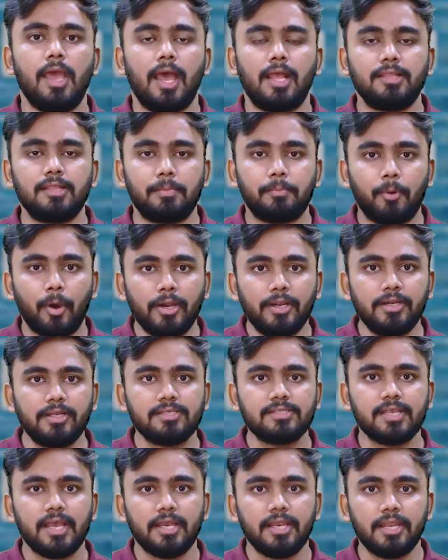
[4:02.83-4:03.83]
and the
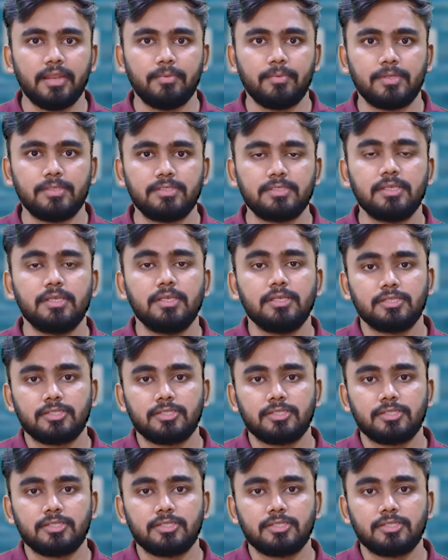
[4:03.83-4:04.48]
pointers enables